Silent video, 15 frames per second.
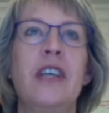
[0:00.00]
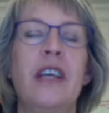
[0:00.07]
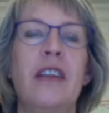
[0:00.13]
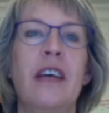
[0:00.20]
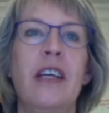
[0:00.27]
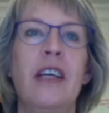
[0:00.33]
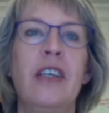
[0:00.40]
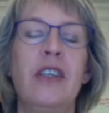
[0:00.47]

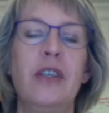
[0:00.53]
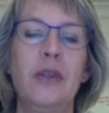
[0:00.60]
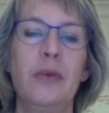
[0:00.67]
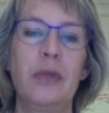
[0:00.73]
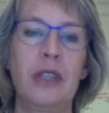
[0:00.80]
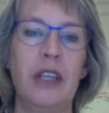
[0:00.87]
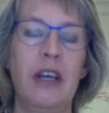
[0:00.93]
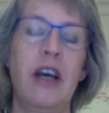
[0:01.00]
that you
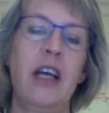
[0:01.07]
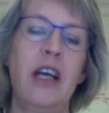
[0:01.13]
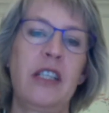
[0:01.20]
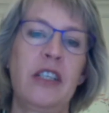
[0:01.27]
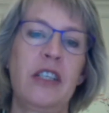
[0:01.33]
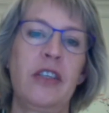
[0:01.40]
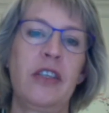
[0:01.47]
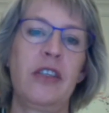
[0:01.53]
would like
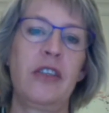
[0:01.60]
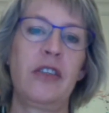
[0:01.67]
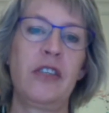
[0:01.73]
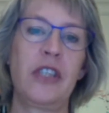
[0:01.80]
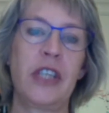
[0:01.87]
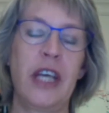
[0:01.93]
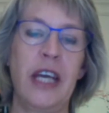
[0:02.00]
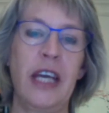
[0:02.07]
to
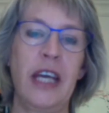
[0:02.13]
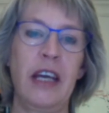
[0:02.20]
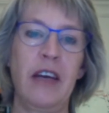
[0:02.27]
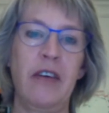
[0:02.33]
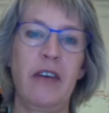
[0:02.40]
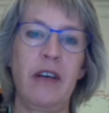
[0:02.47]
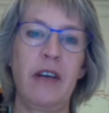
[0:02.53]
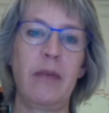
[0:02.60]

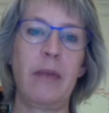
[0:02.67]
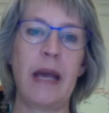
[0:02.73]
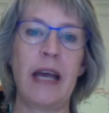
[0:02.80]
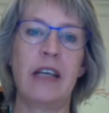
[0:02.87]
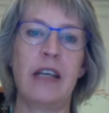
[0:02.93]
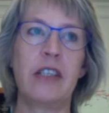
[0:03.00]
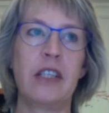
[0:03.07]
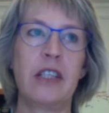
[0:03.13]
share
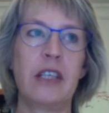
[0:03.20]
about,